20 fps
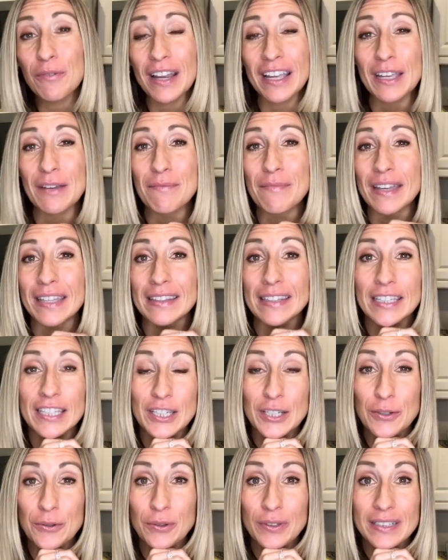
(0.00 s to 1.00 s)
recommend that
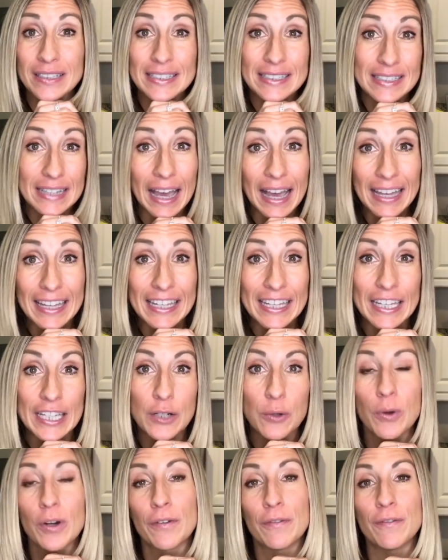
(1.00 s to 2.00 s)
you diet
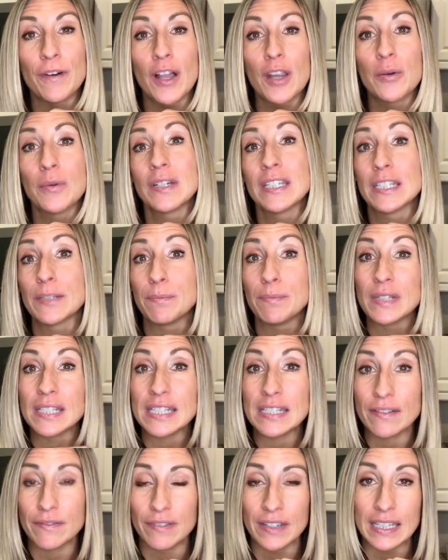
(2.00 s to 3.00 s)
or follow a
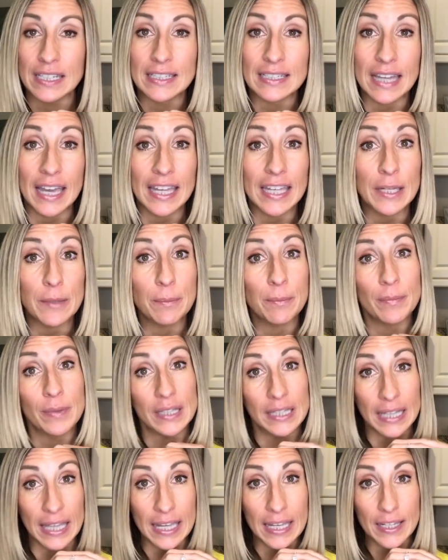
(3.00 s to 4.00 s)
specific diet
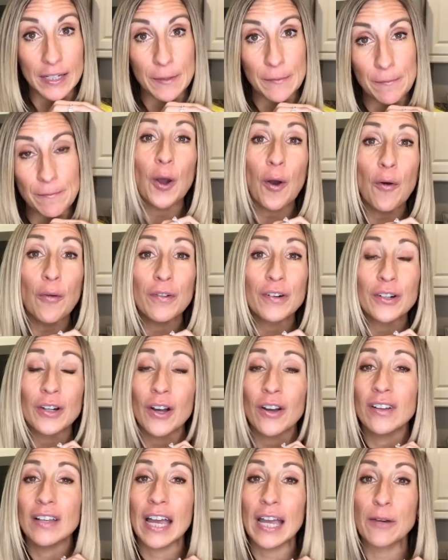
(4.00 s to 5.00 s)
plan.
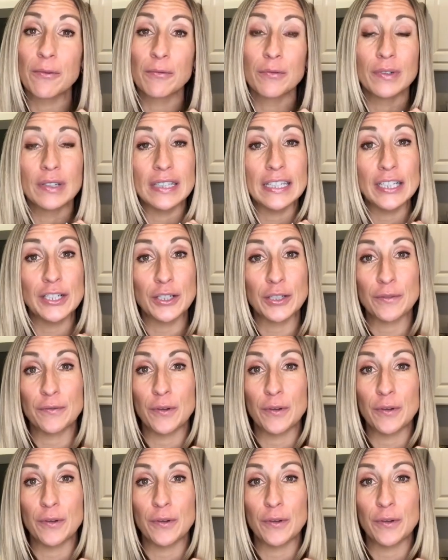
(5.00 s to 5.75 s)
Overall, I really just